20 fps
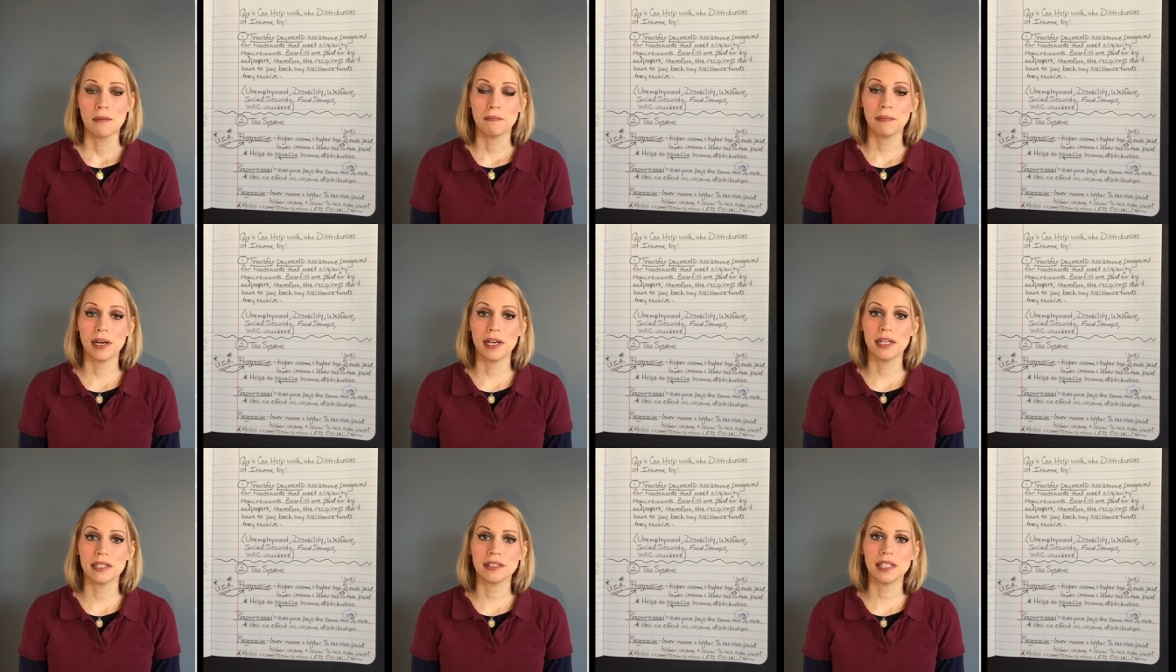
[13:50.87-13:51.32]

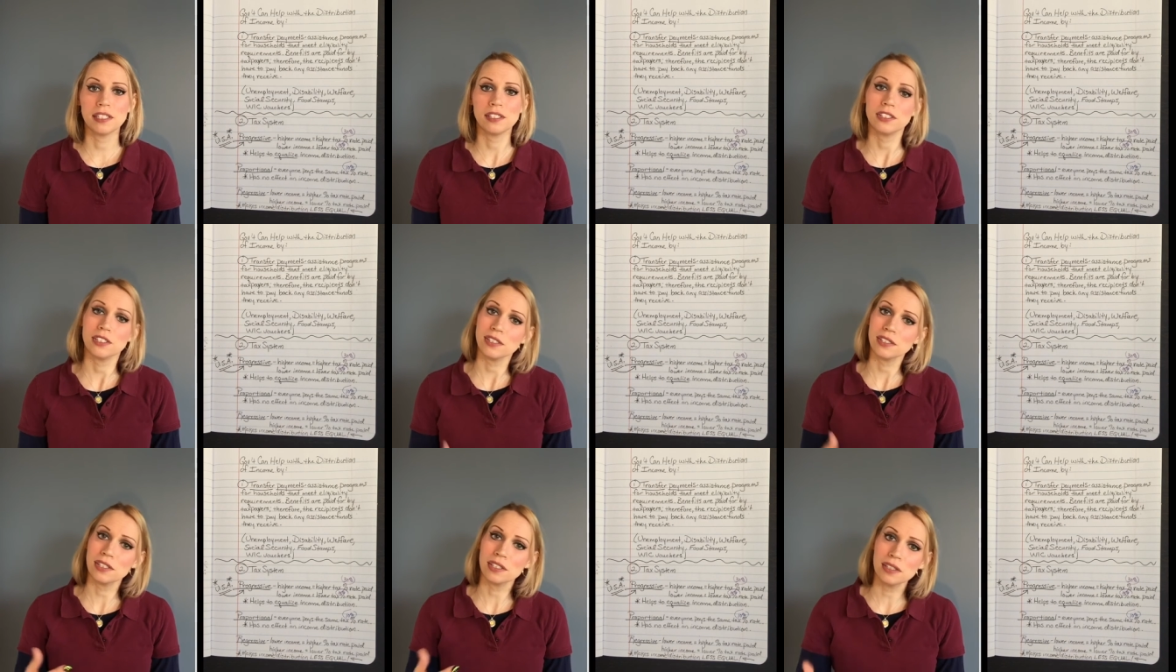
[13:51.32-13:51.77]
But
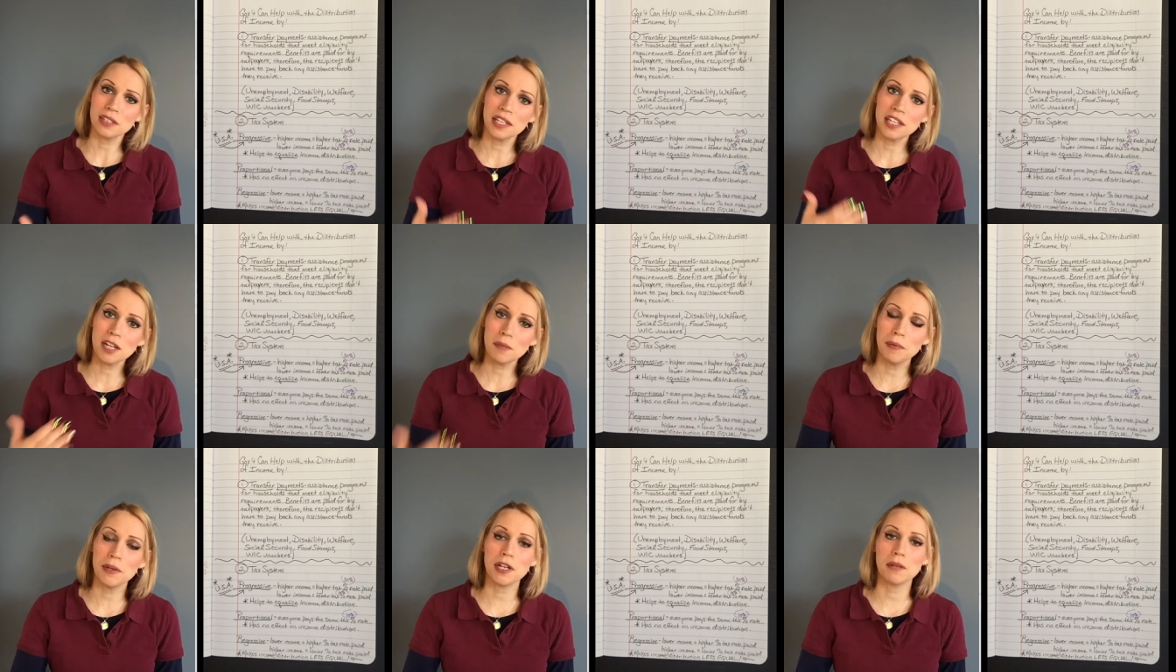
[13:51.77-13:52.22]
that's just a
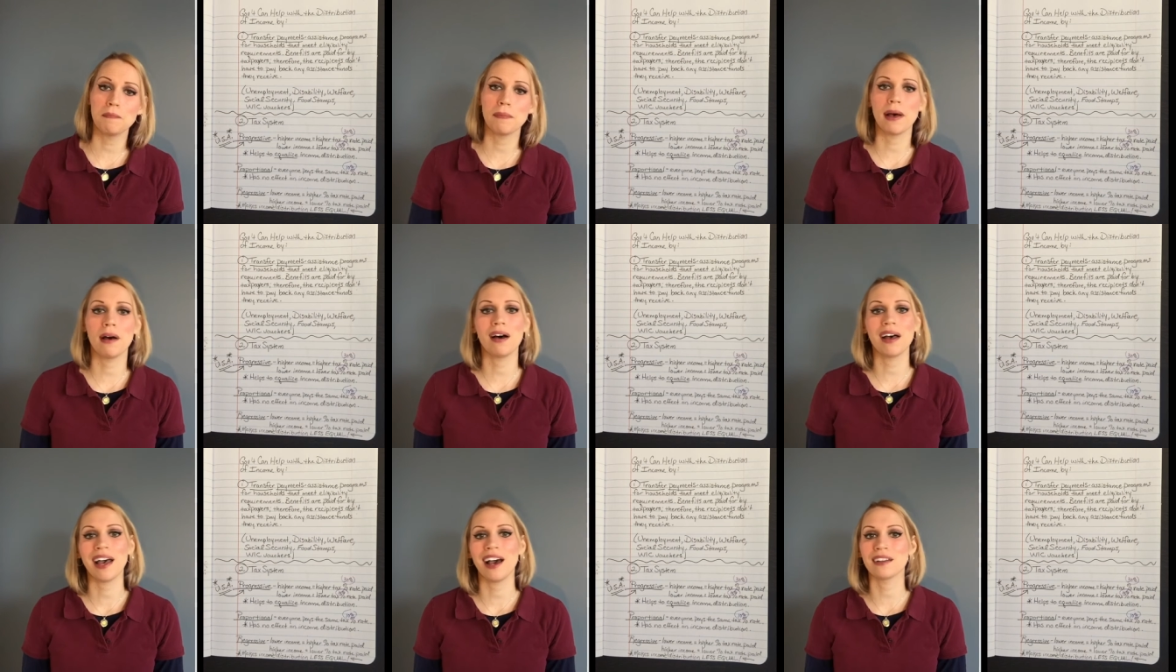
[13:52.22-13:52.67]
little bit
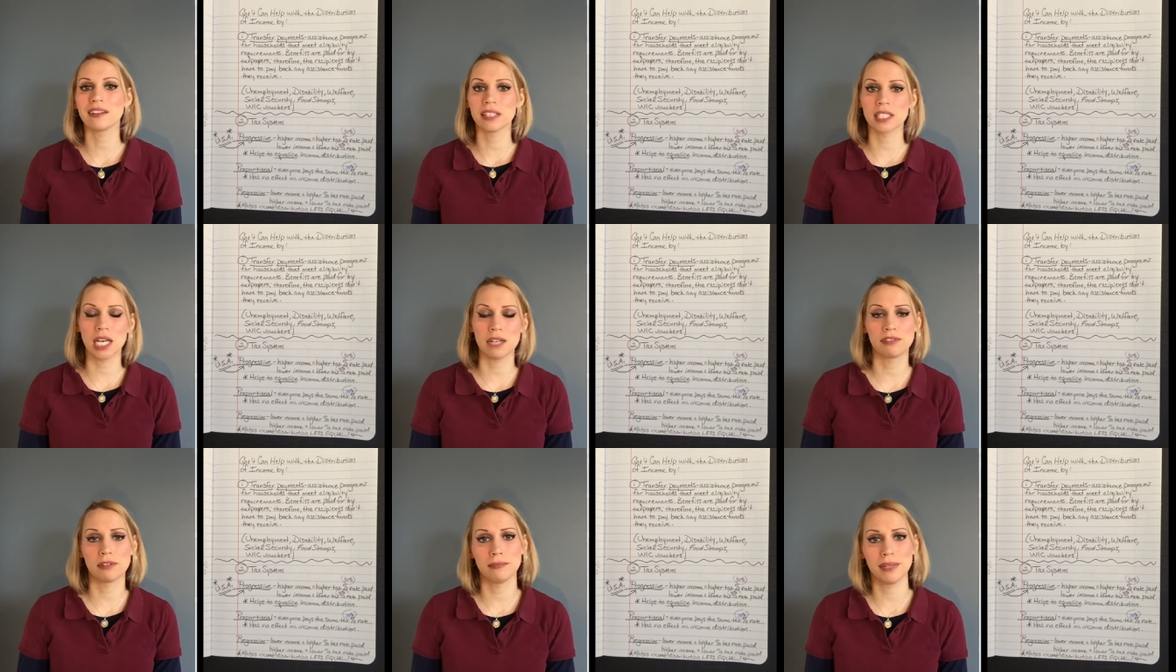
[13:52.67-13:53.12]
about how the
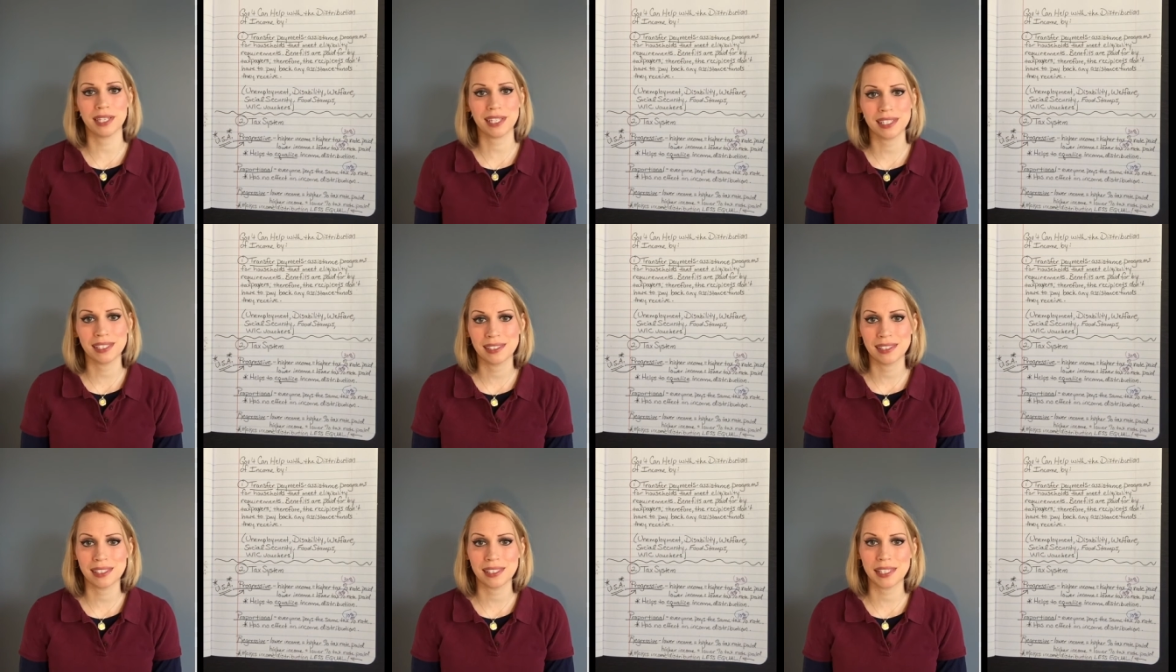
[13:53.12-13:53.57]
government
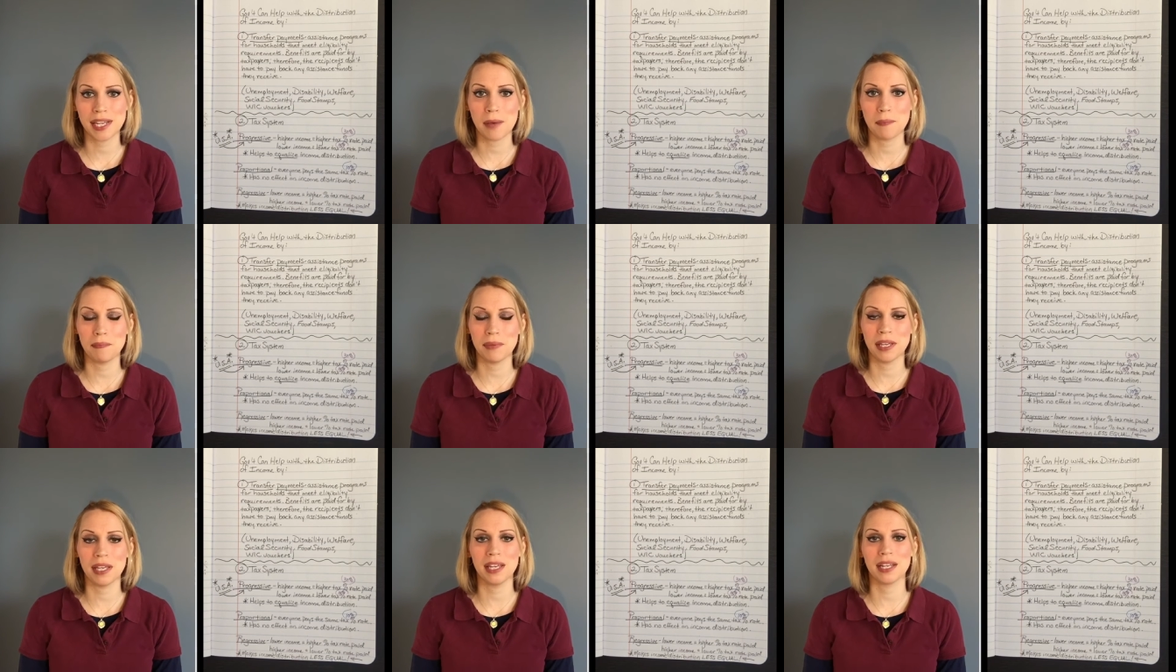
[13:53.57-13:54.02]
can
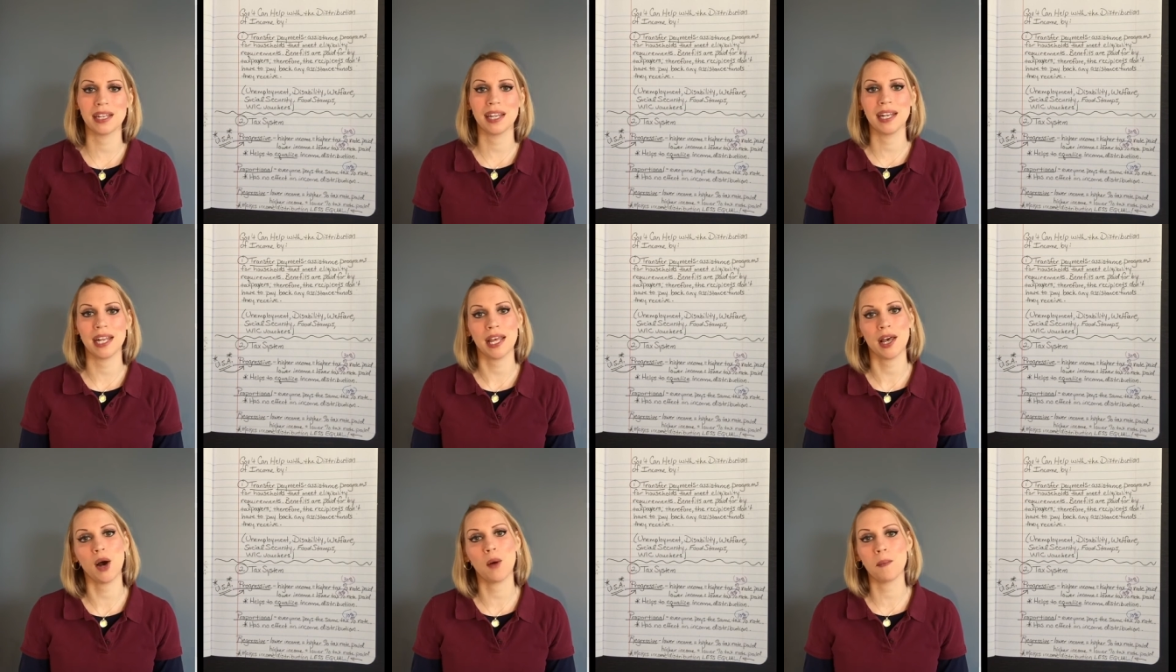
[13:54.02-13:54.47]
step in
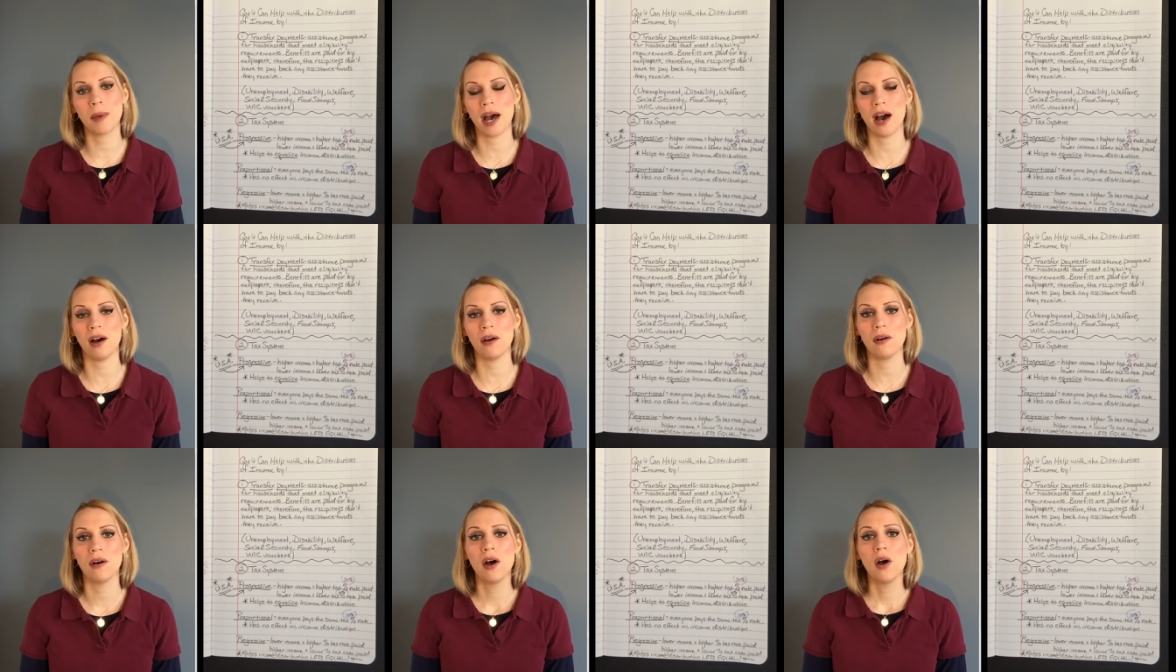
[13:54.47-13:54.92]
and help
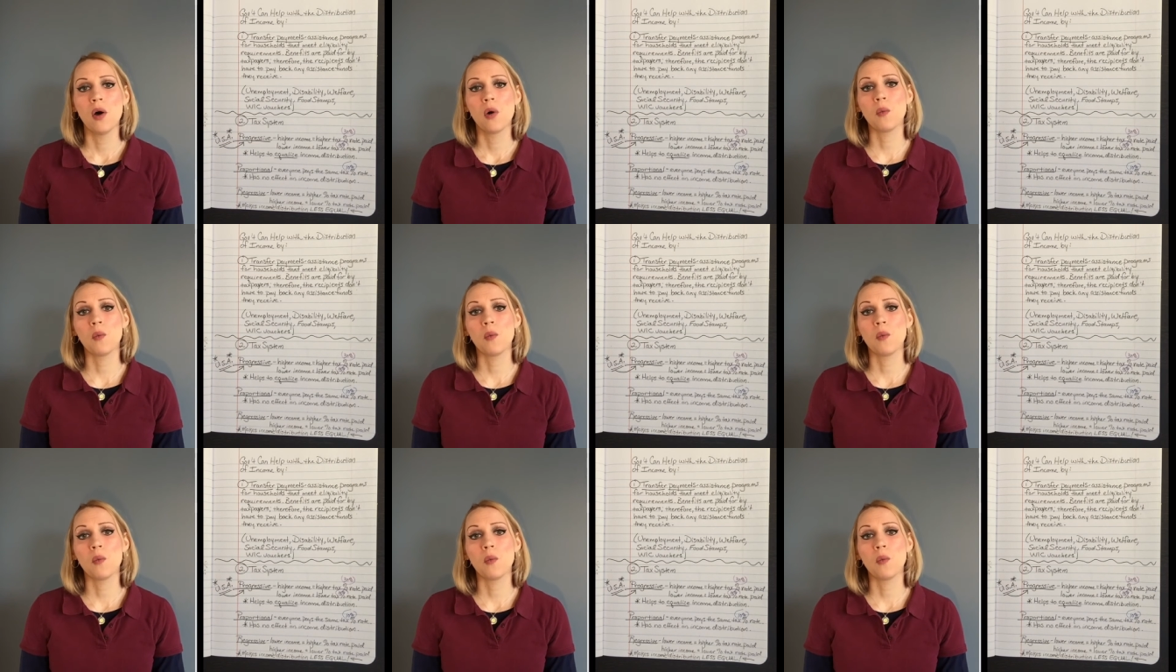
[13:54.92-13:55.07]
out